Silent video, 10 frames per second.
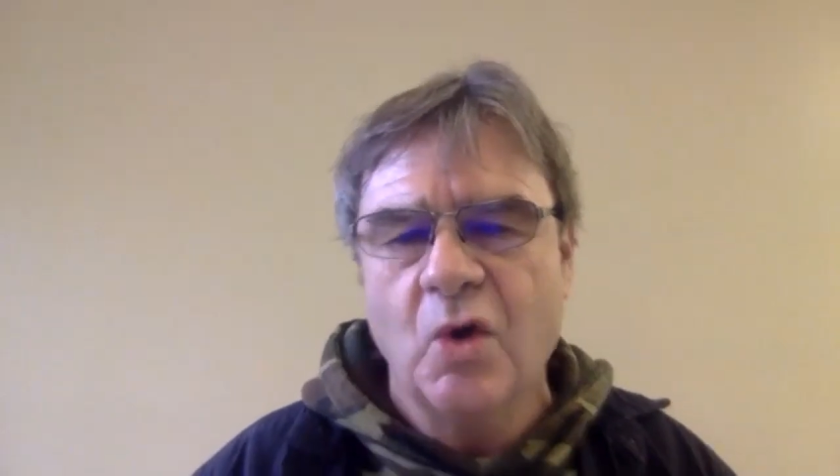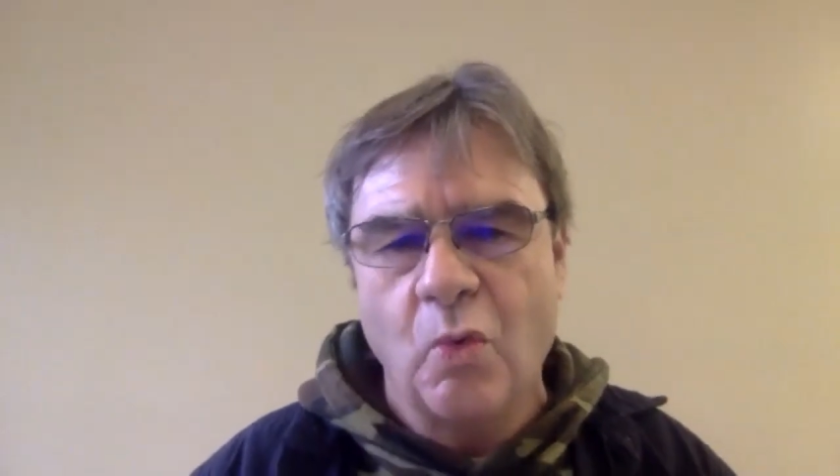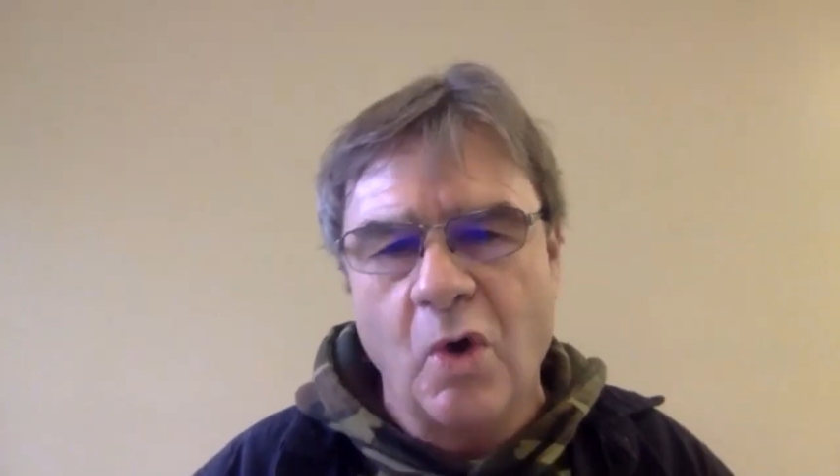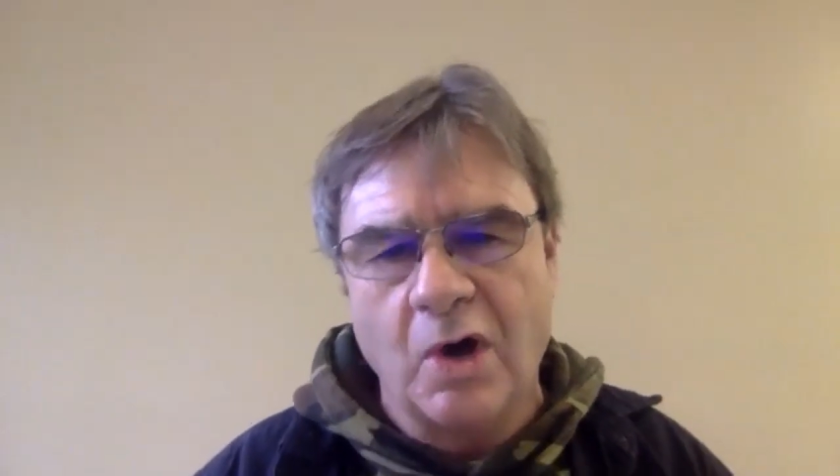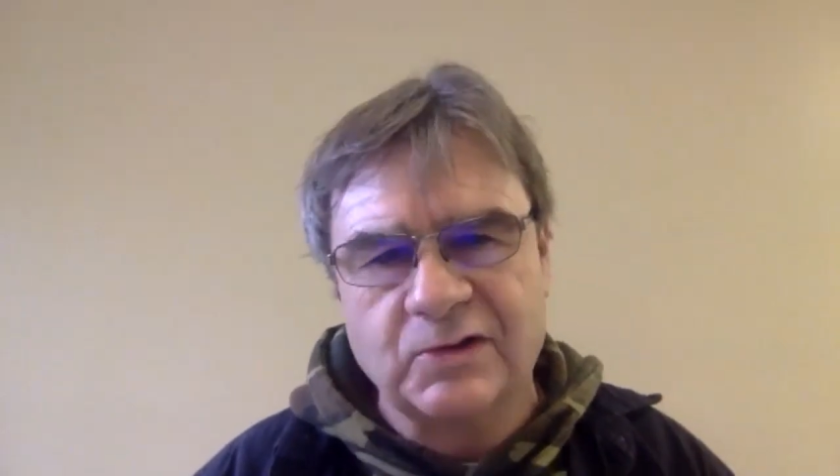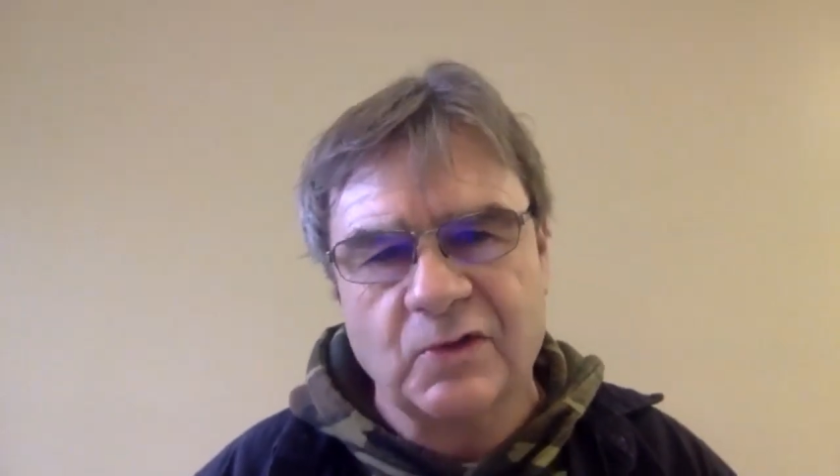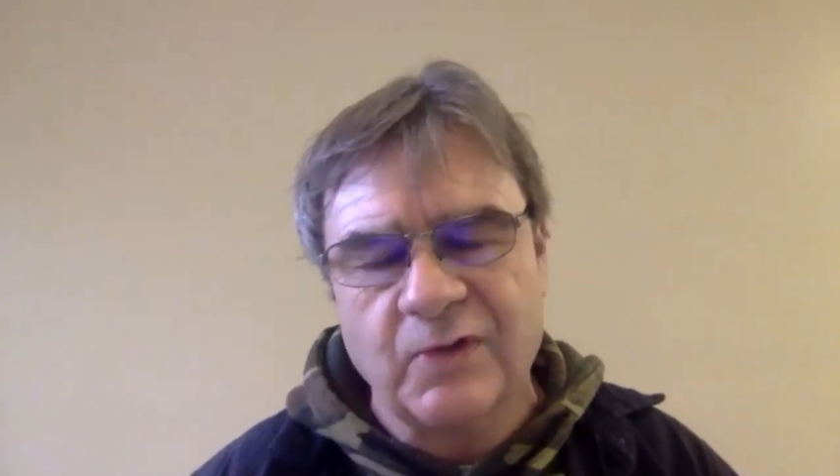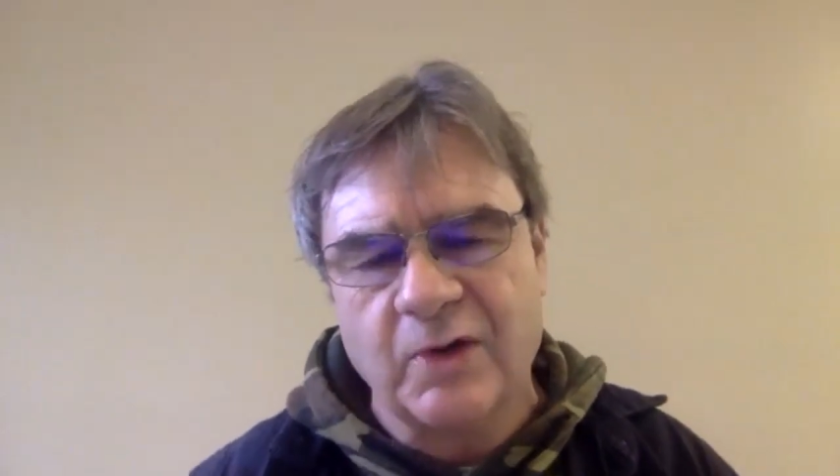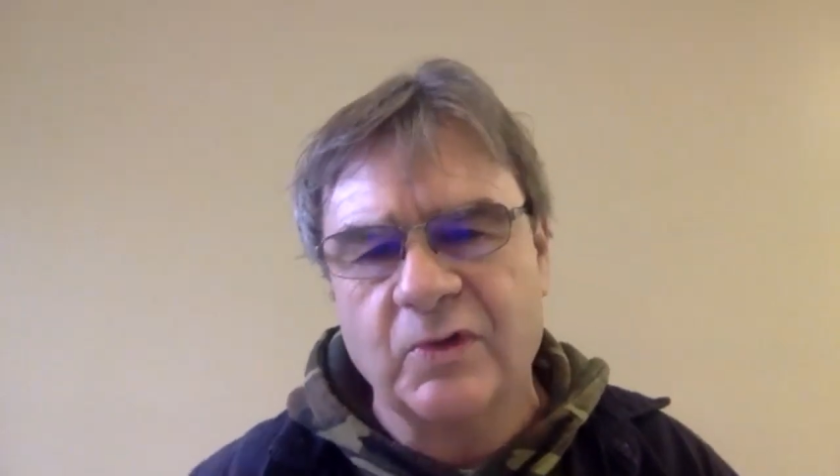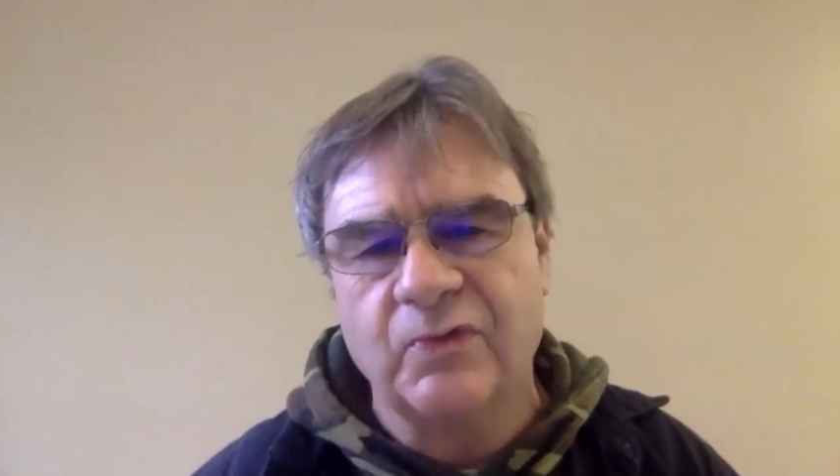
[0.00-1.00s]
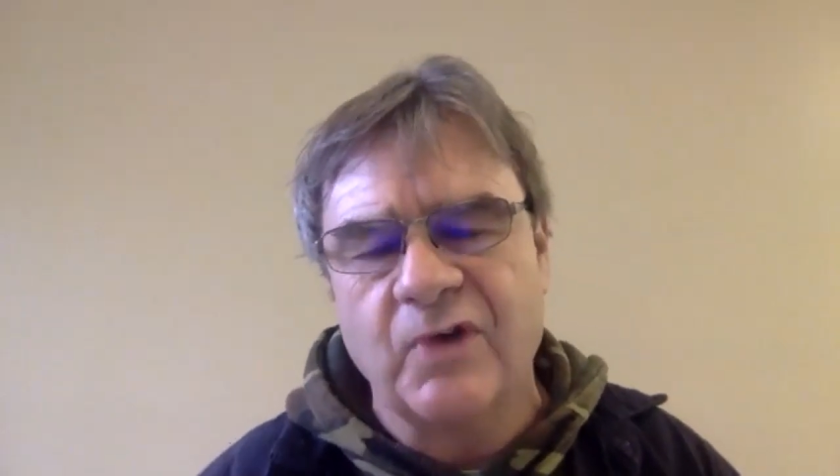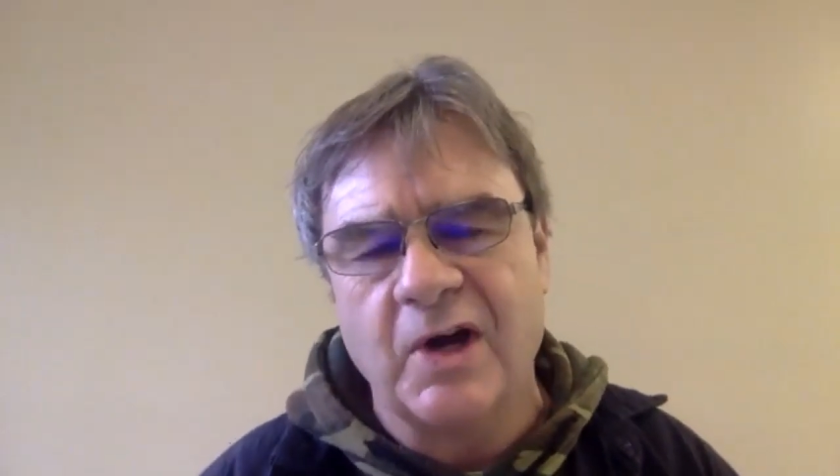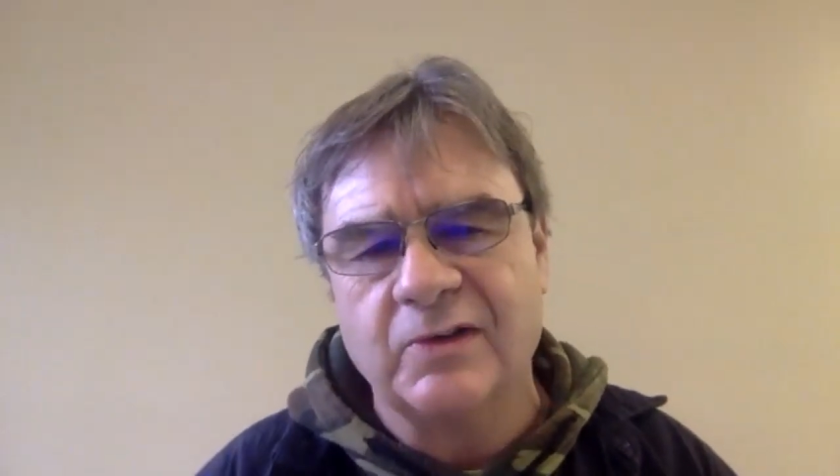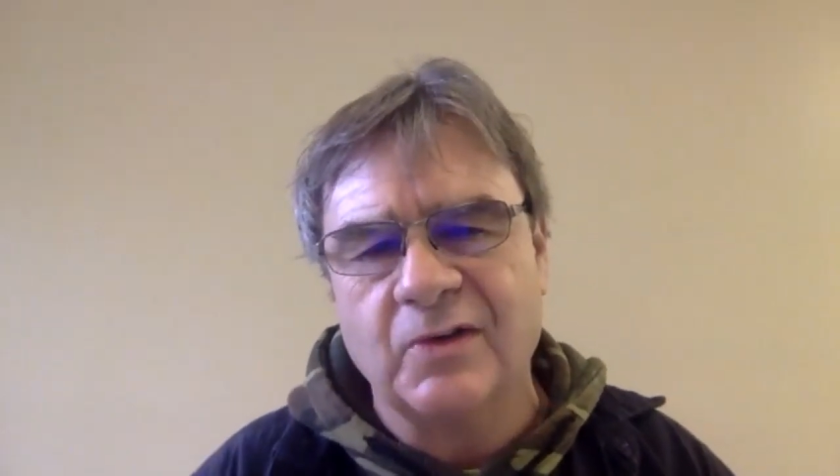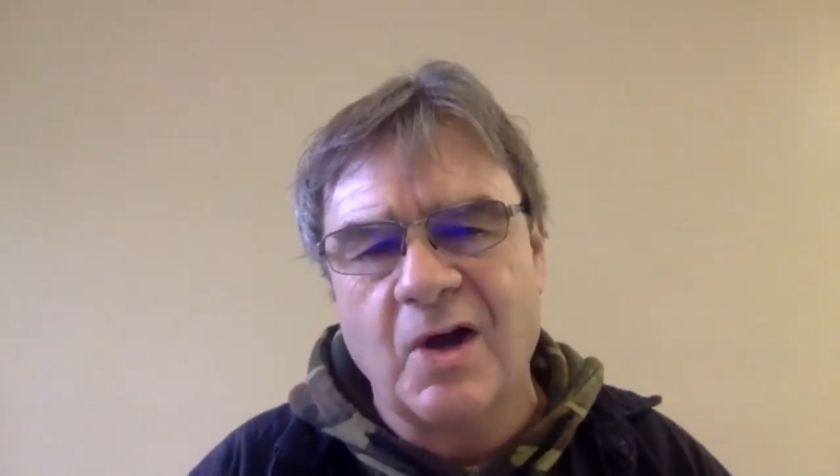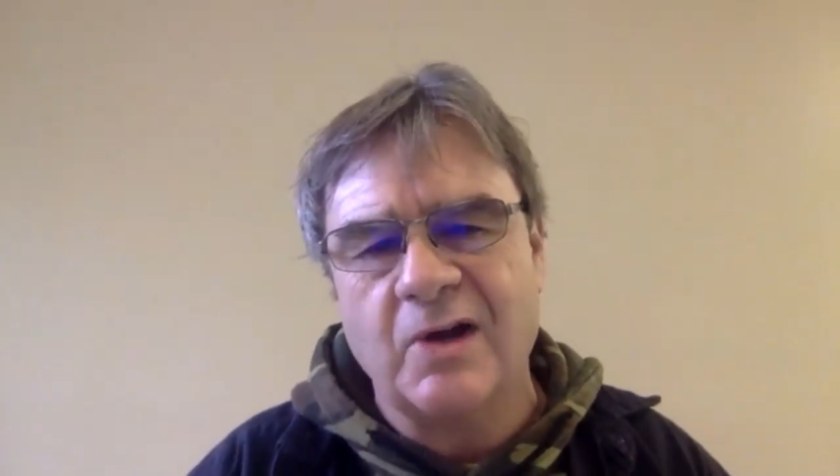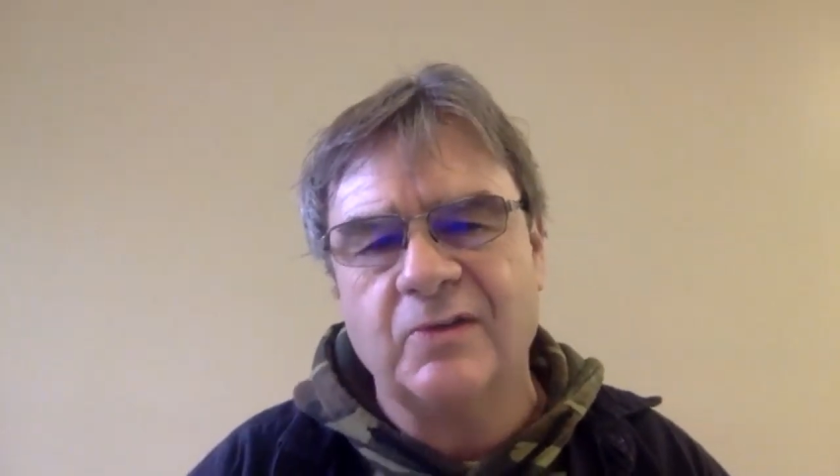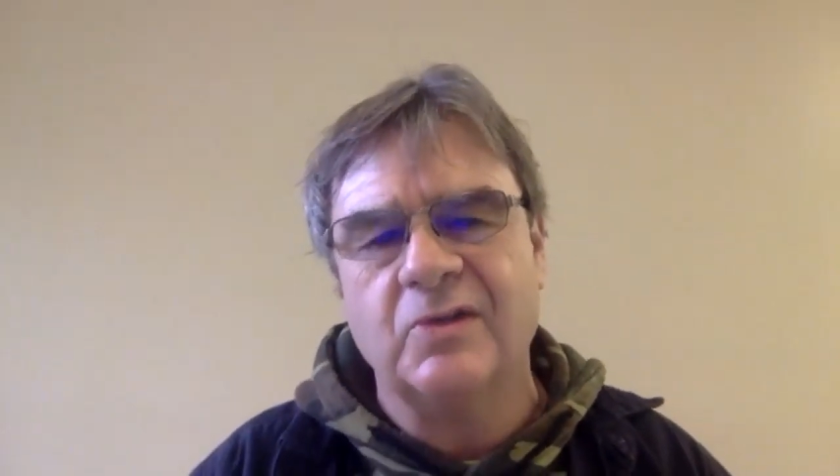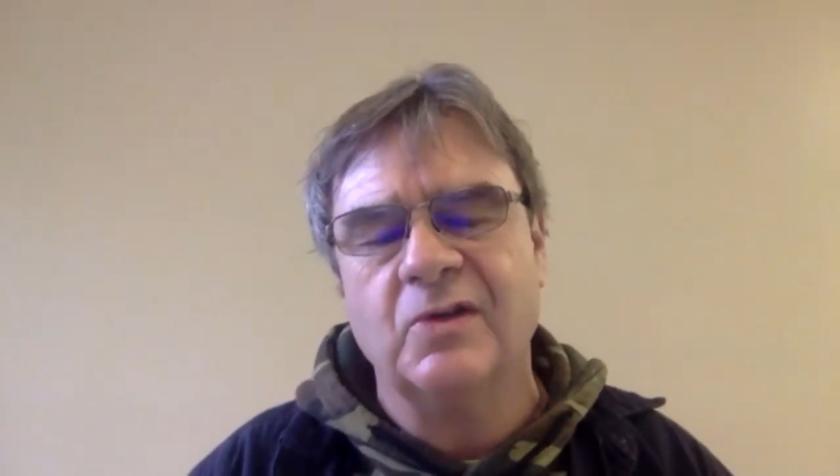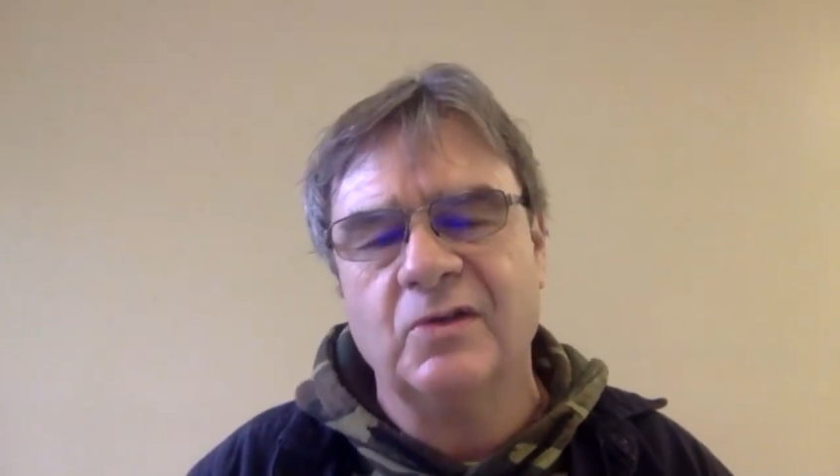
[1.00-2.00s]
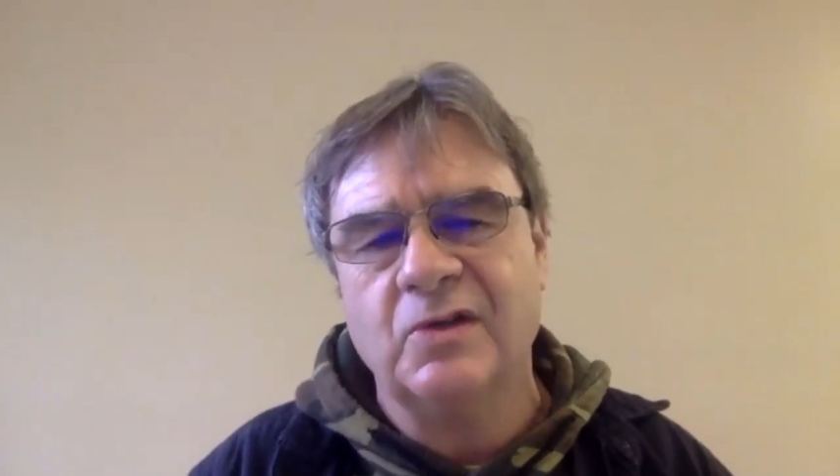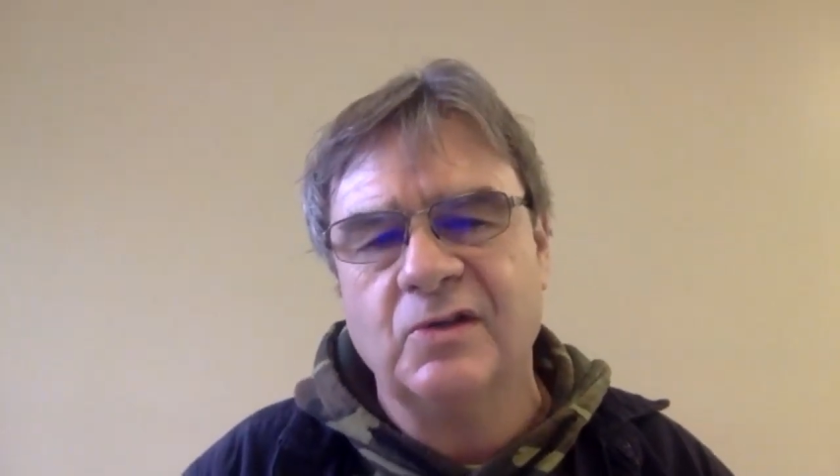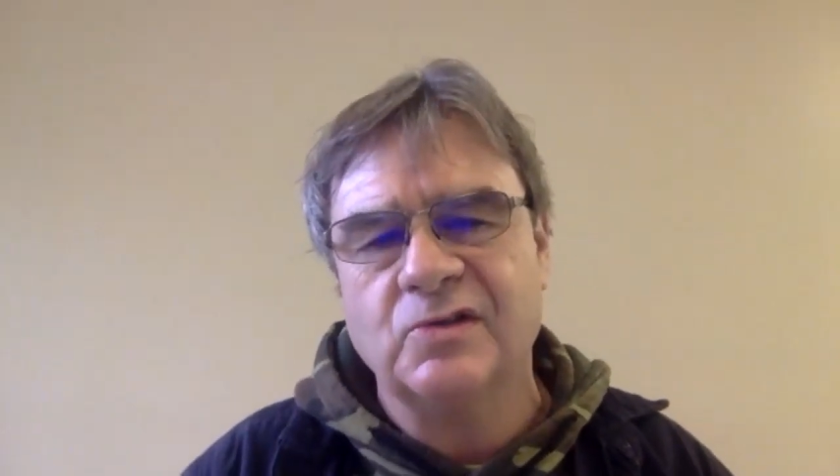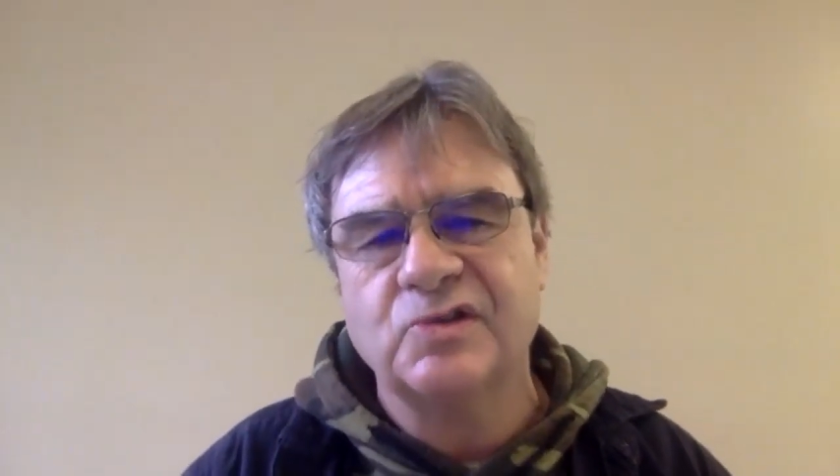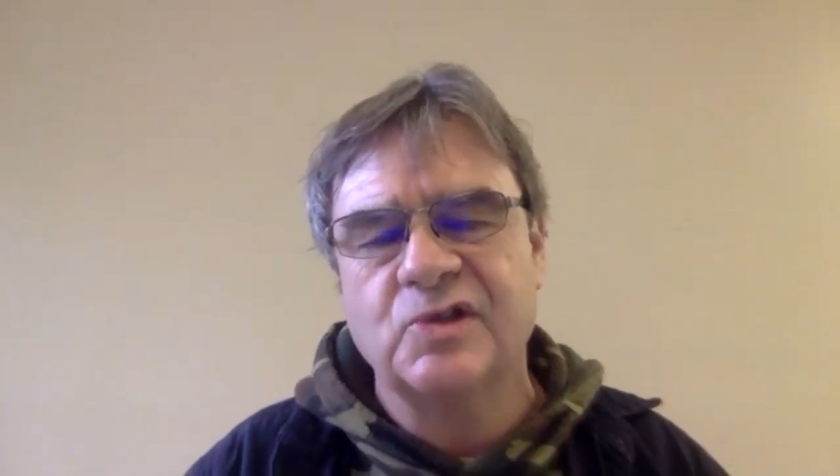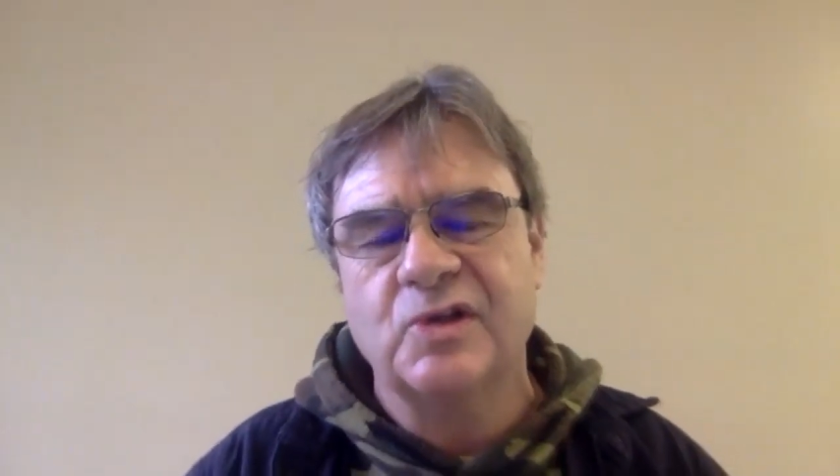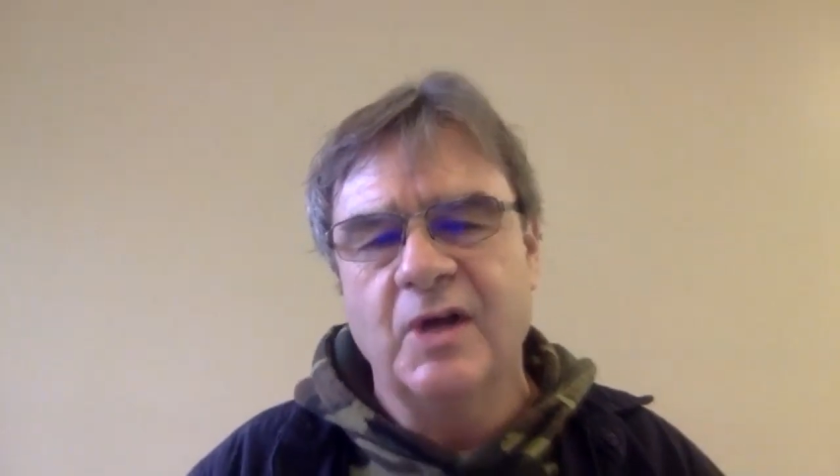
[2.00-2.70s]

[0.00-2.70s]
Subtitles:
walked a very fine line, and he's